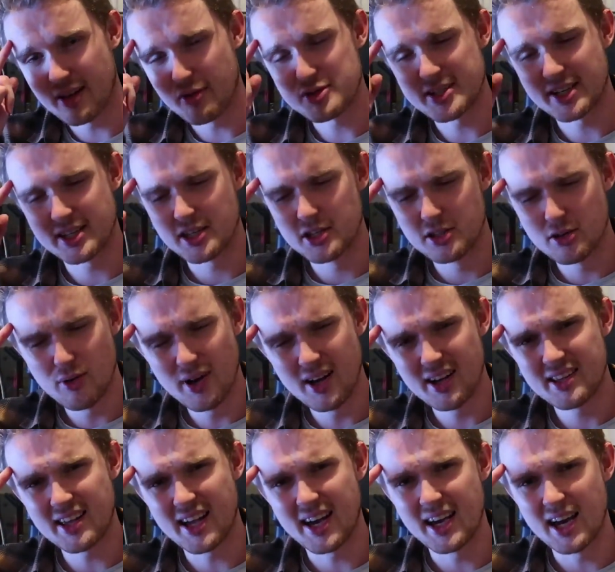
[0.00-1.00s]
I was like, you know what,
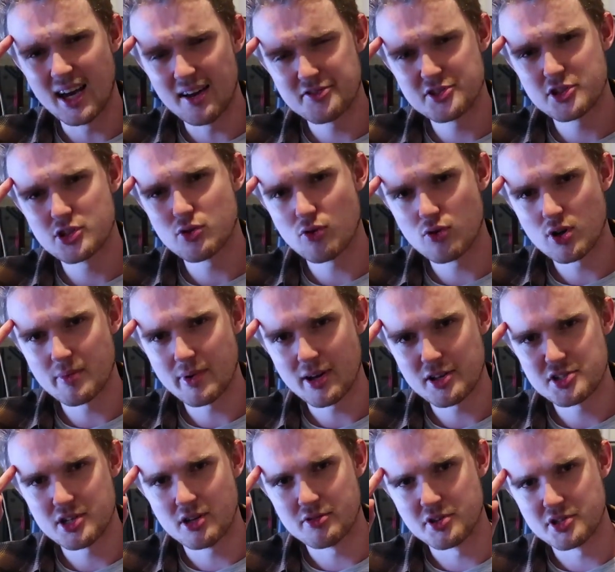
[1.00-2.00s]
I have to talk
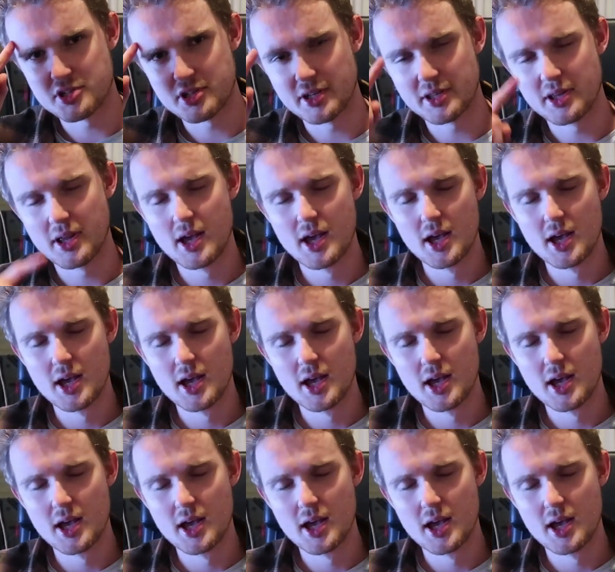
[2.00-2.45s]
about sound design.